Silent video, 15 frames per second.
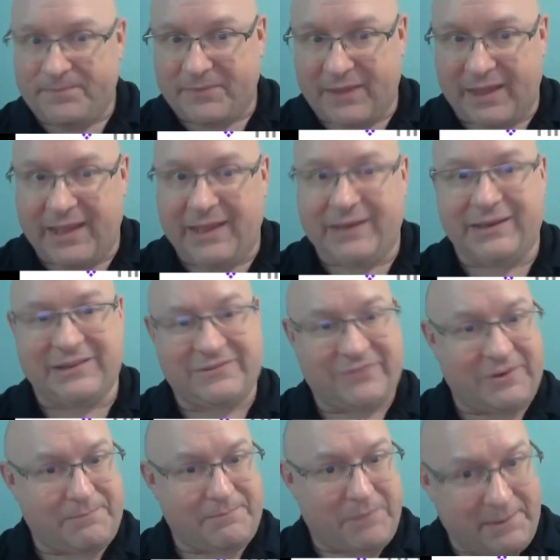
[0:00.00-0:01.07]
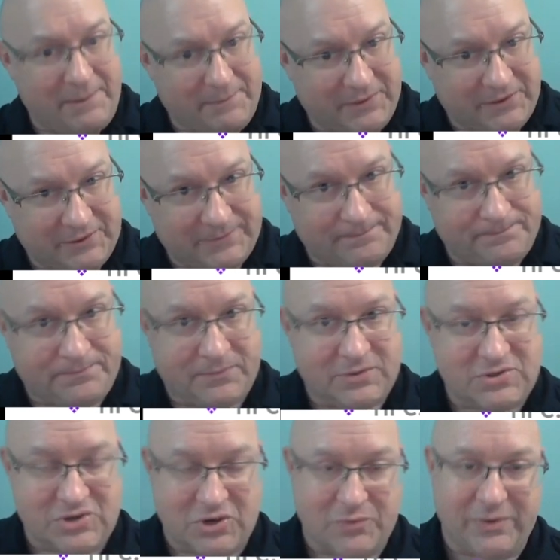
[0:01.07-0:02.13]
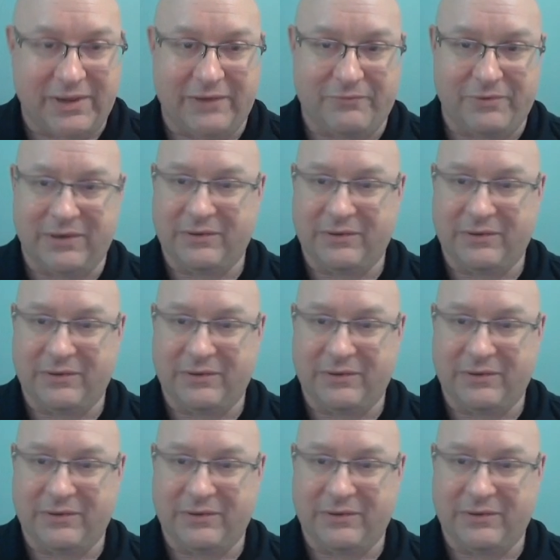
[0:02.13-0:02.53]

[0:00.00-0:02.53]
and it's very popular. So we